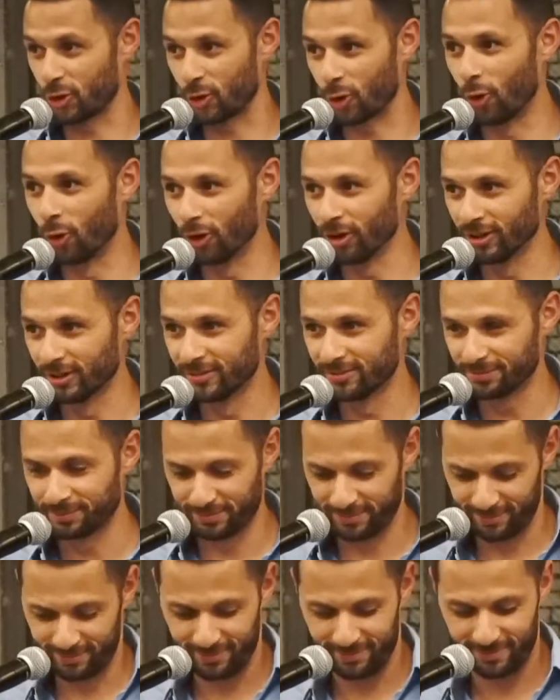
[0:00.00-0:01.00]
Cool?
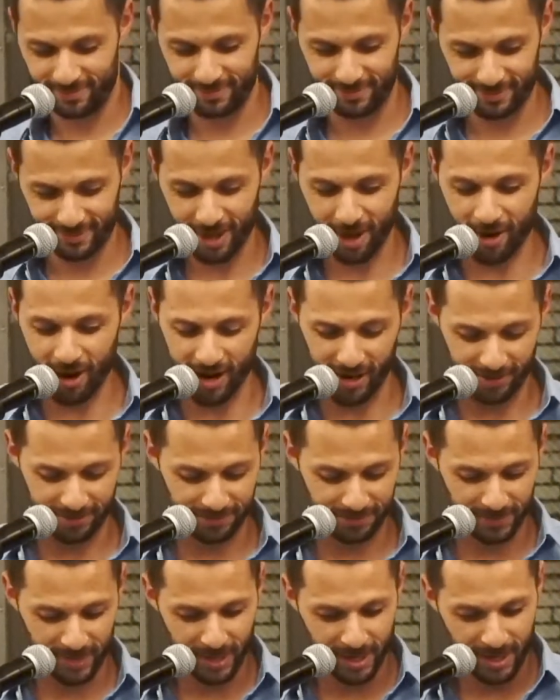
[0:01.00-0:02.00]
All right.
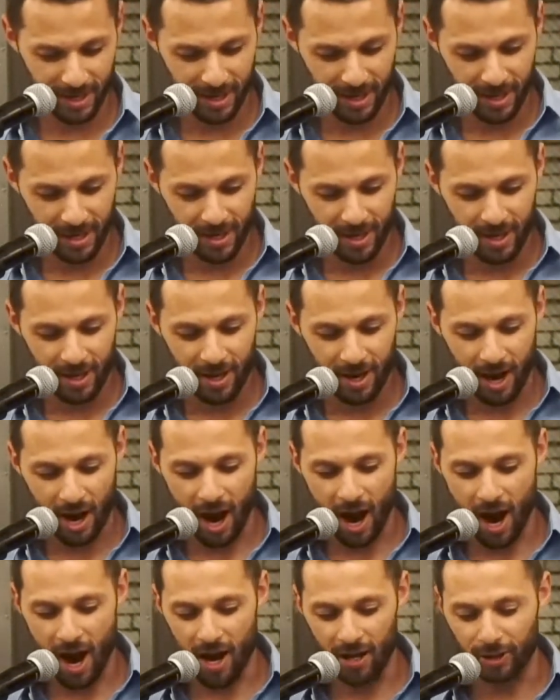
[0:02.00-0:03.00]

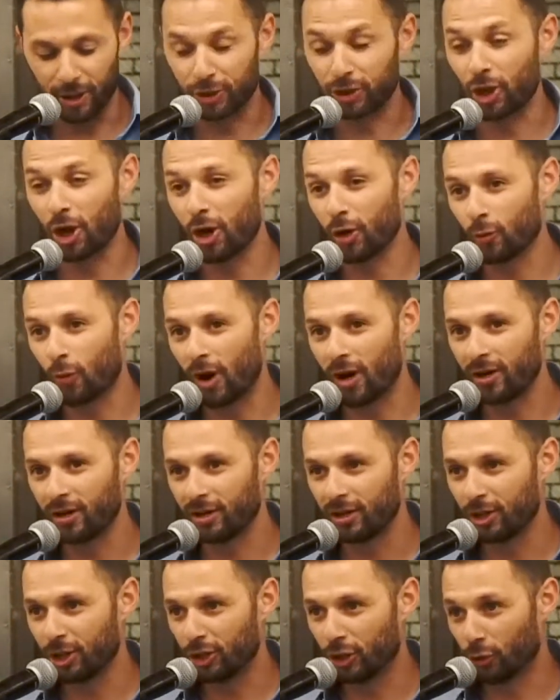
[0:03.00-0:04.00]
The third
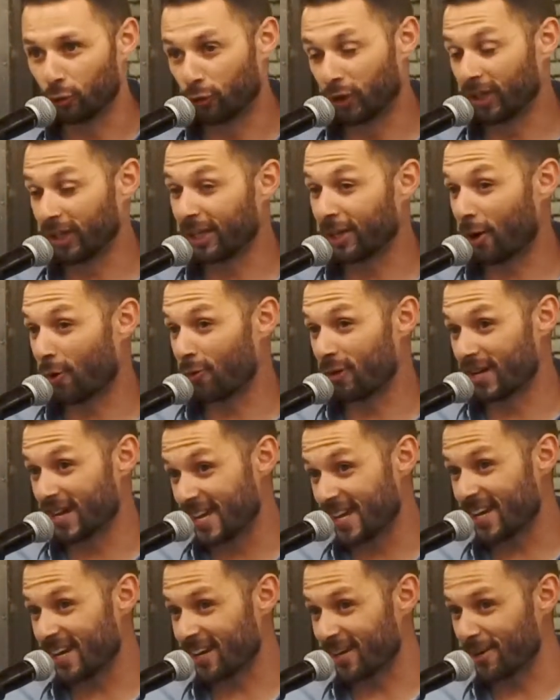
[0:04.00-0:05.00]
one, you really don't
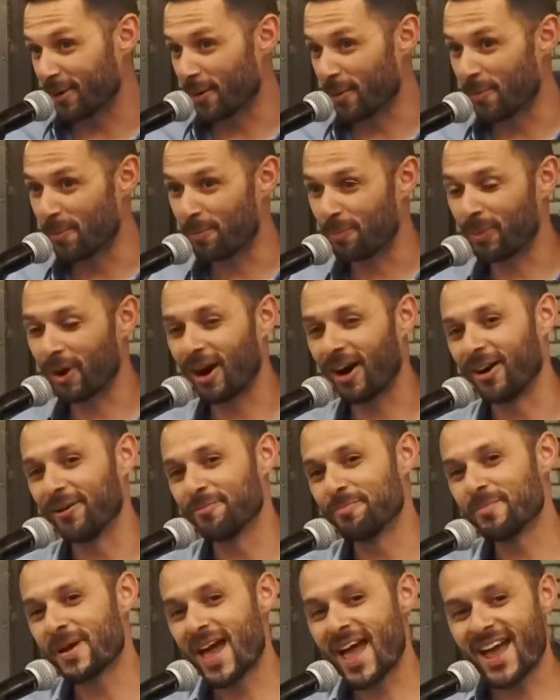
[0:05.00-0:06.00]
need it,
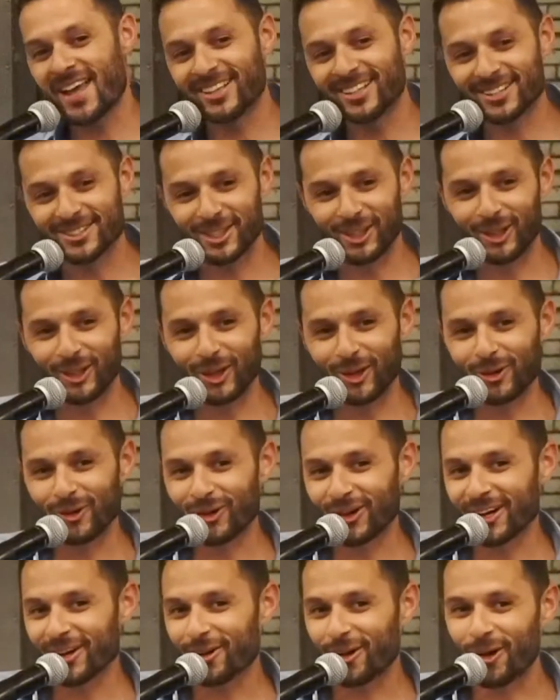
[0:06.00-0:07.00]
but man, does it look
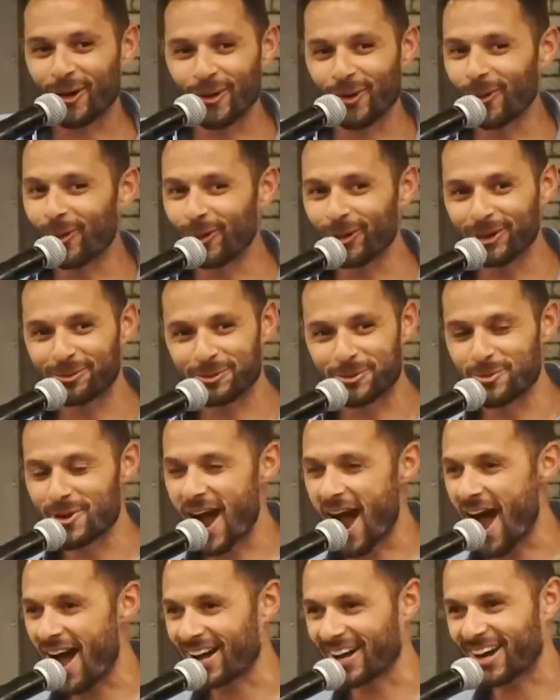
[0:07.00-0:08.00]
real cool. If you
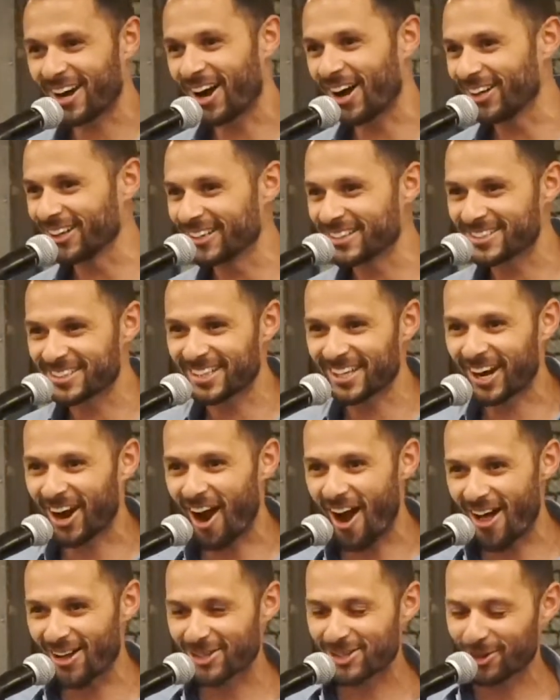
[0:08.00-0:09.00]
got colors in the
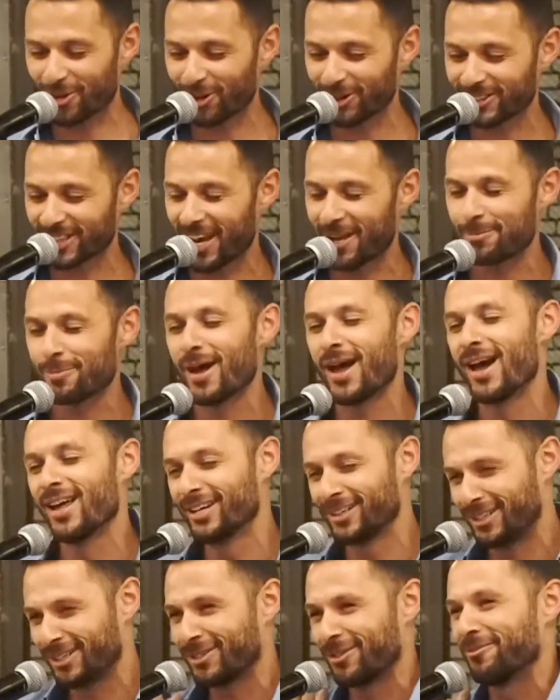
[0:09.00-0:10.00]
console, it's like, man,
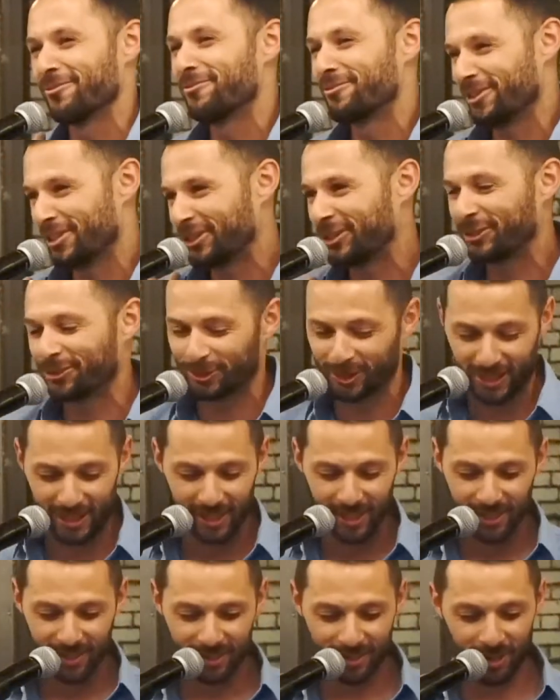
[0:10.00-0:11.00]
this is official.
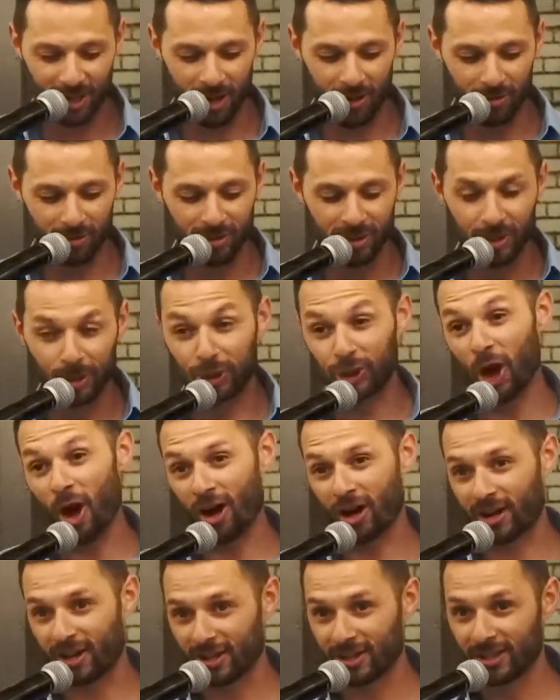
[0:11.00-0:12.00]
So
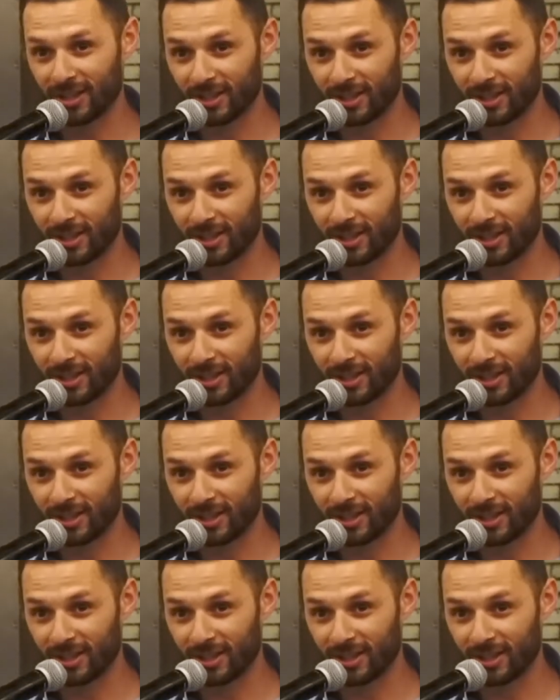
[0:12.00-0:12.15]
Chalk.